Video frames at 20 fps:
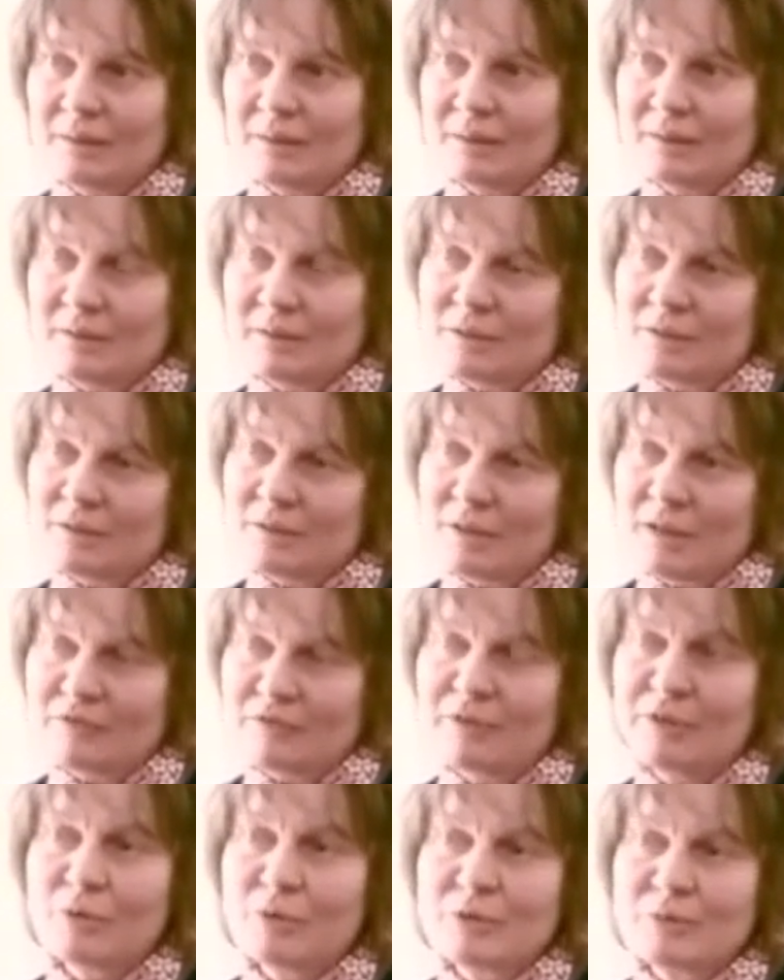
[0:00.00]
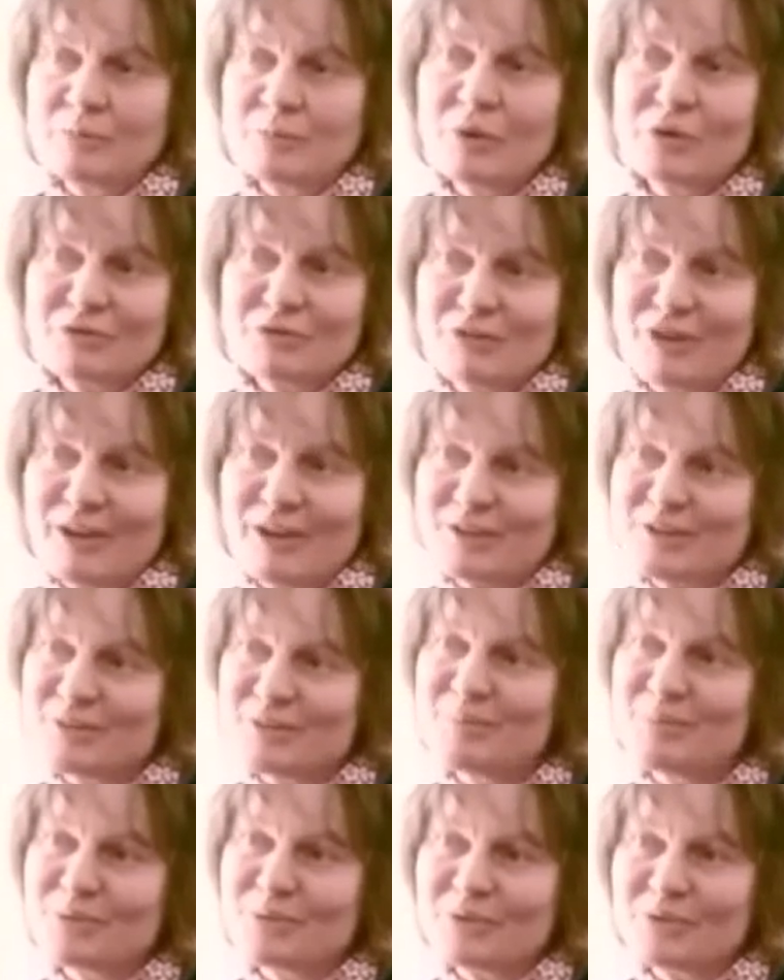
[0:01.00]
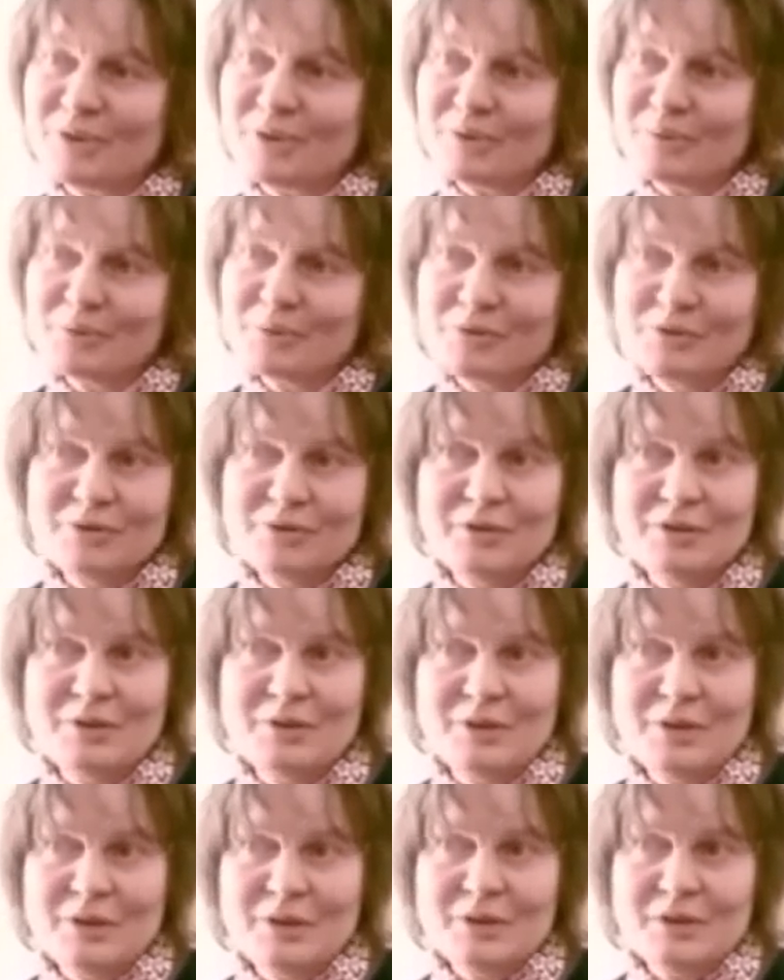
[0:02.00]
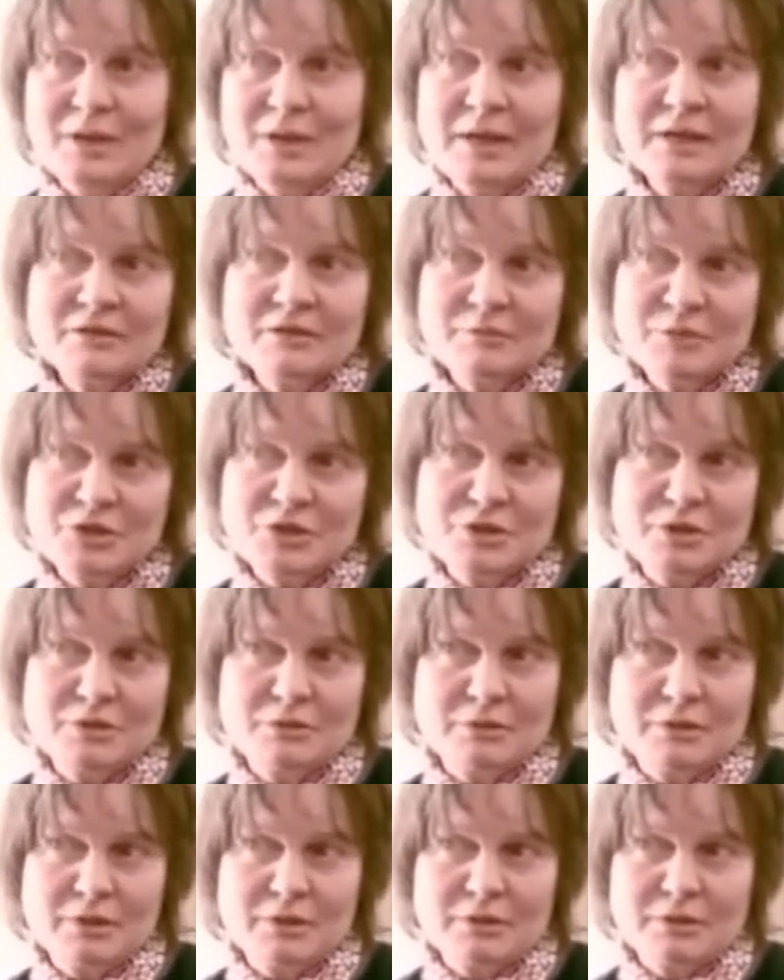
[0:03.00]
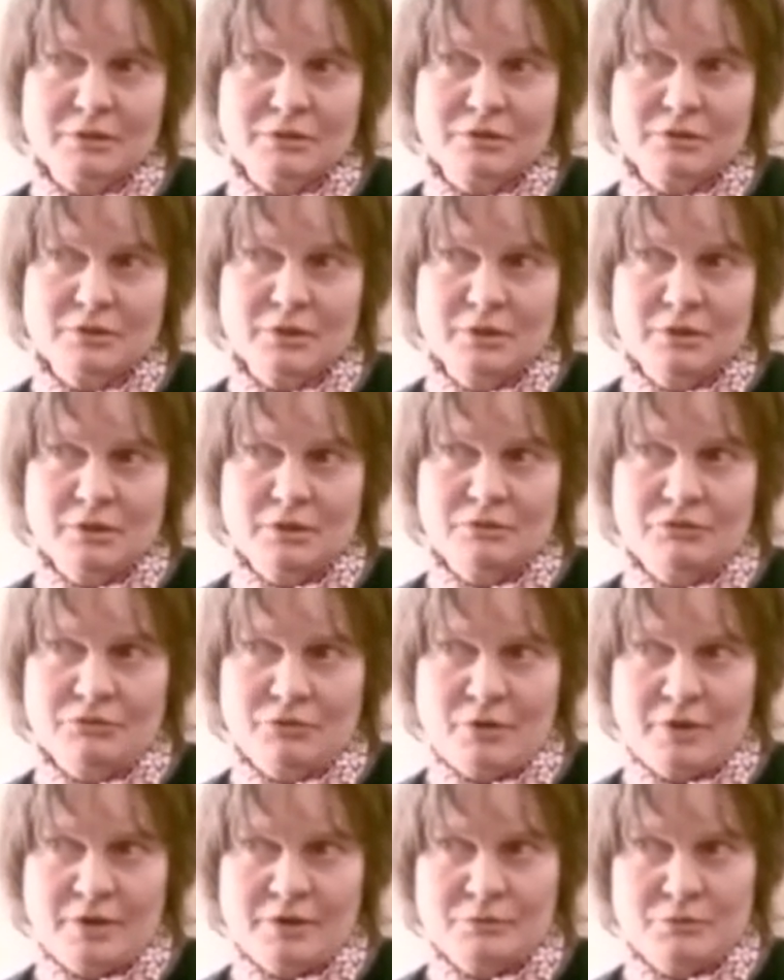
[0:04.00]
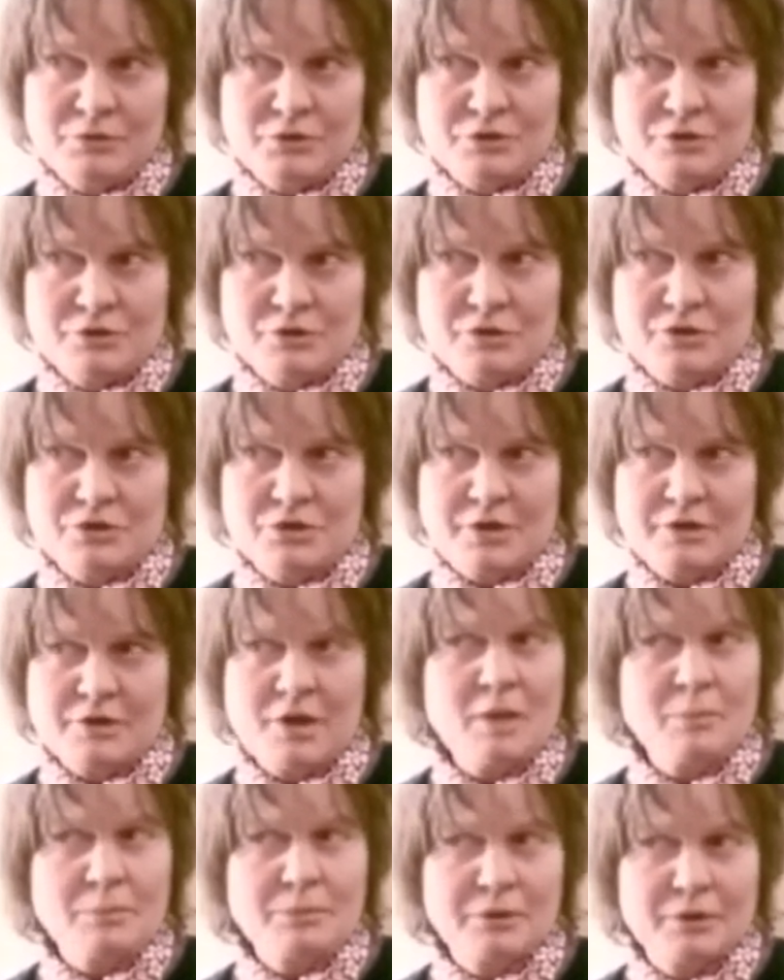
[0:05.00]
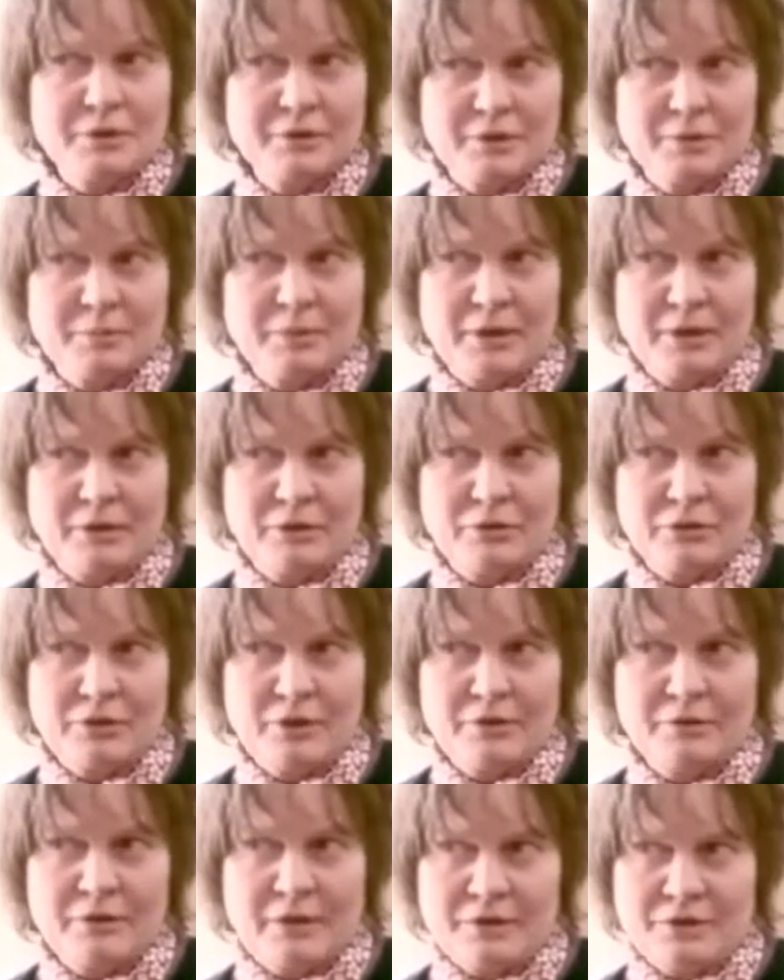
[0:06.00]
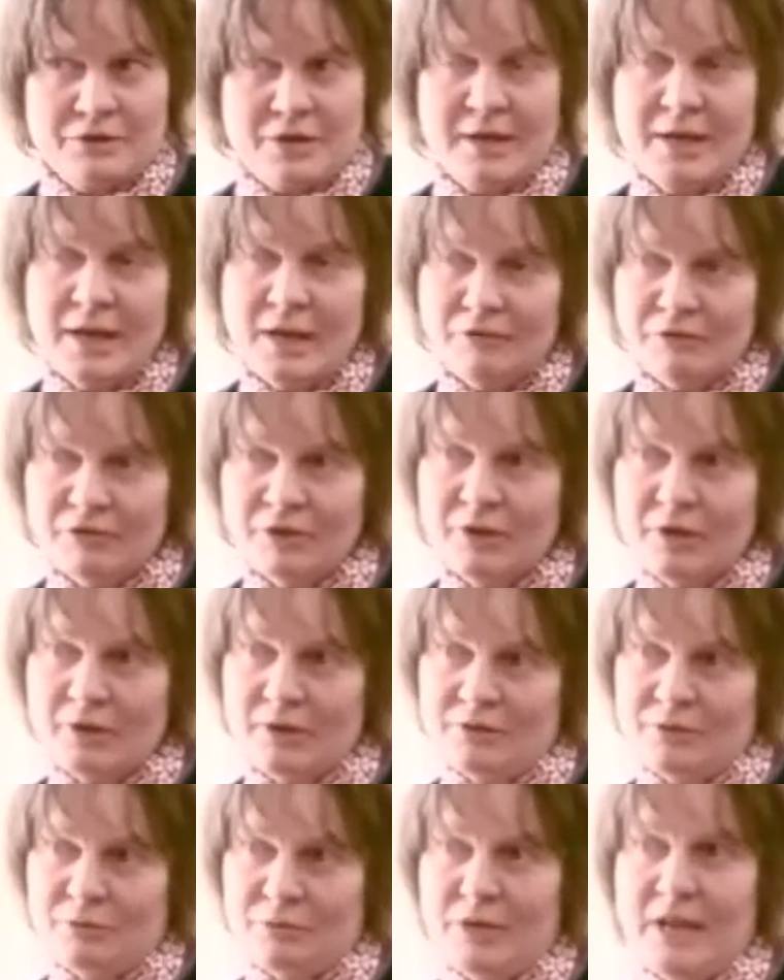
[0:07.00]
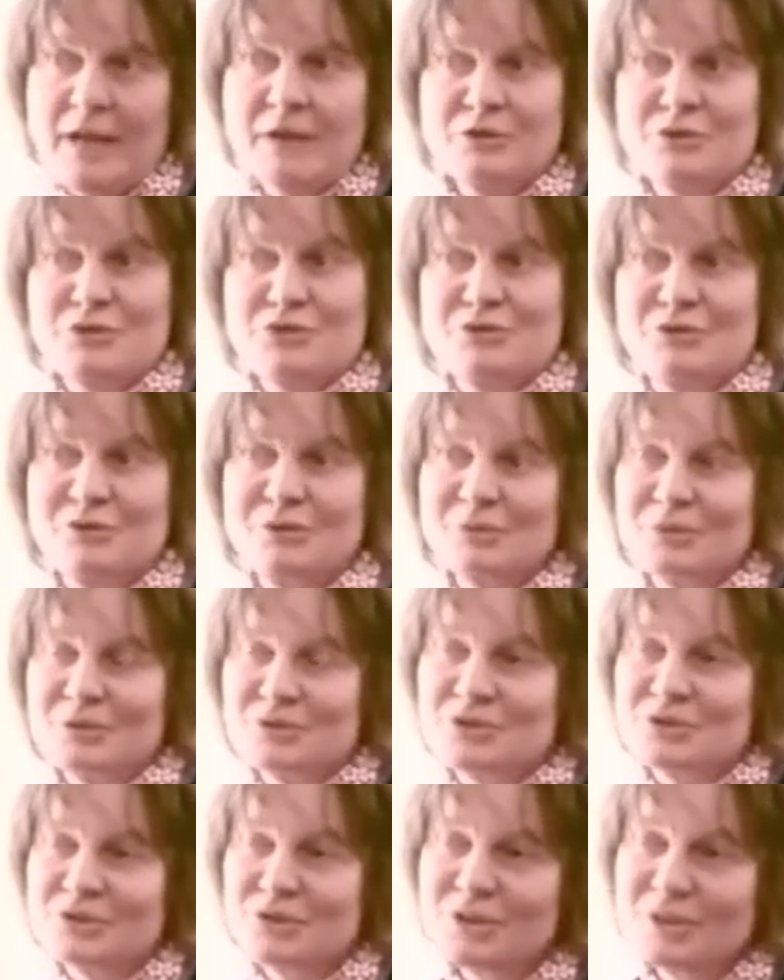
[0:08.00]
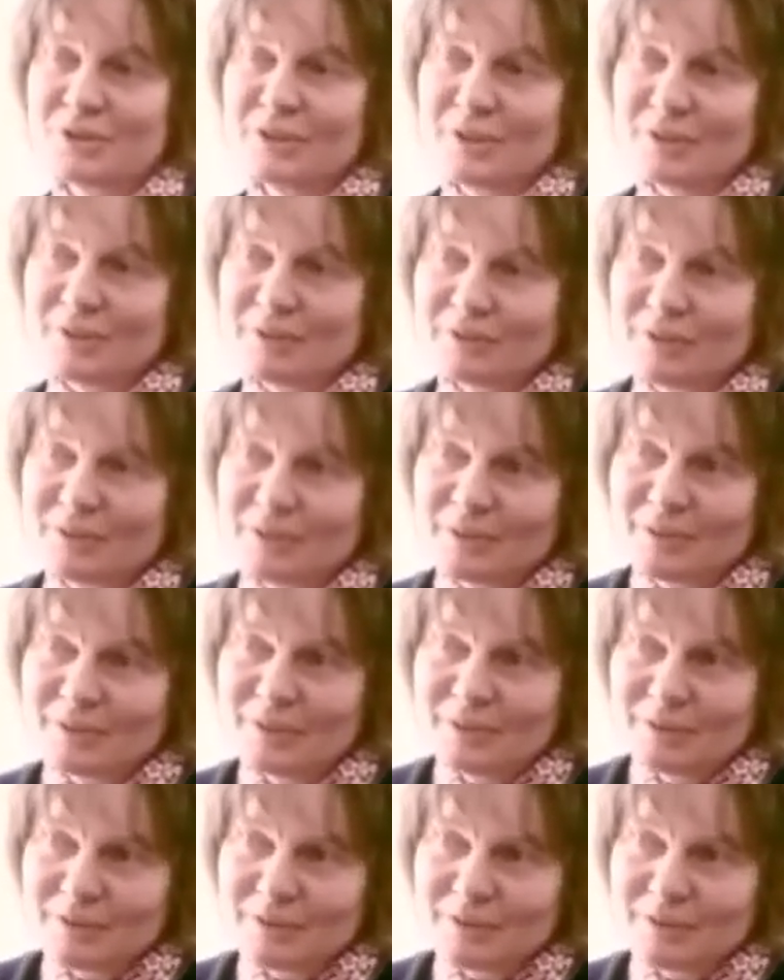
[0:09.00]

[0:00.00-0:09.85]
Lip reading: I feel only modified sympathy with the kind of machinery that Freud wishes to set up in the background. That is, I have here the reaction which the